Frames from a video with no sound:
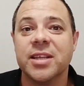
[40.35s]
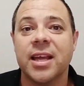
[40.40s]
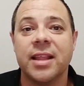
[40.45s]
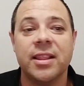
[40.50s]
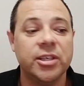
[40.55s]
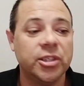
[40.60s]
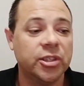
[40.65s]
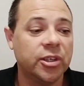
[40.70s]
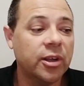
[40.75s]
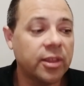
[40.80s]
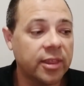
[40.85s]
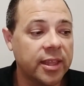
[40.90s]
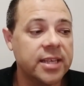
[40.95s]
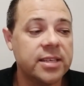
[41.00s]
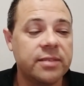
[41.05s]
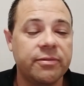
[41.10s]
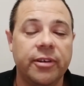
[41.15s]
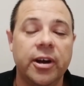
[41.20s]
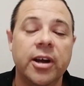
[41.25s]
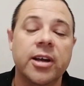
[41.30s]
And the truth
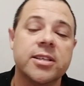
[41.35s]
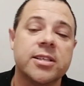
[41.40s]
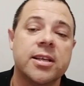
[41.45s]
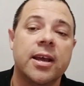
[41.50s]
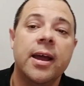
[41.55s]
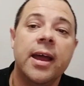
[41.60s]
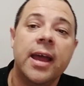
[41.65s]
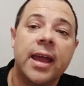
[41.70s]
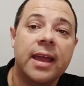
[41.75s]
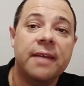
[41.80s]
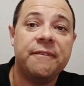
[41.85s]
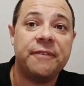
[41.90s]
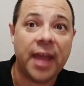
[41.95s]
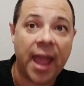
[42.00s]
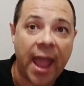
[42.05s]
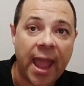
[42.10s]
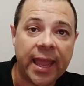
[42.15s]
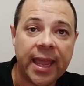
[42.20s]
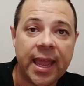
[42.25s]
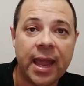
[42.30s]
is, folks, if you
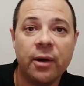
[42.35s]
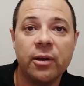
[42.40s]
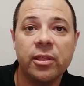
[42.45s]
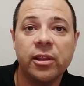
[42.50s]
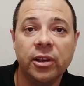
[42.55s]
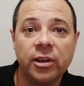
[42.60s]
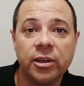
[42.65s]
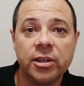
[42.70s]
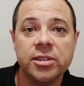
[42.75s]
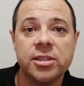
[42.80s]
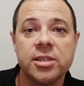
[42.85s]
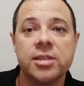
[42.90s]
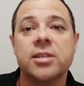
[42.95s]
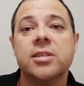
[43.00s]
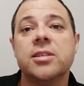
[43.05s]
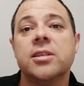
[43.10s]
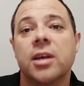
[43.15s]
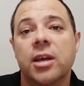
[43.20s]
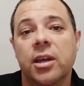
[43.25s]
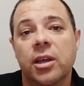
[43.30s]
hang out with
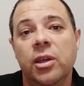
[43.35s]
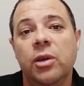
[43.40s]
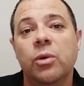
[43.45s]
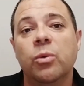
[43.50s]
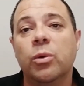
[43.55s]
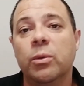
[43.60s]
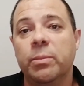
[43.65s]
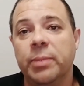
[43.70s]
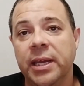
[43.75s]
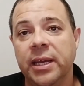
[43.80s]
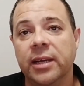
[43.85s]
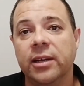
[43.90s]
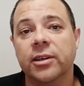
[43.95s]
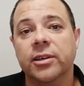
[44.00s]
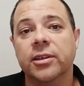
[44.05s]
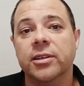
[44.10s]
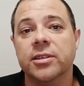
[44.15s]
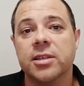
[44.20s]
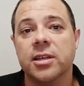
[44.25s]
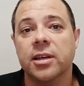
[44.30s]
losers, you will be a loser.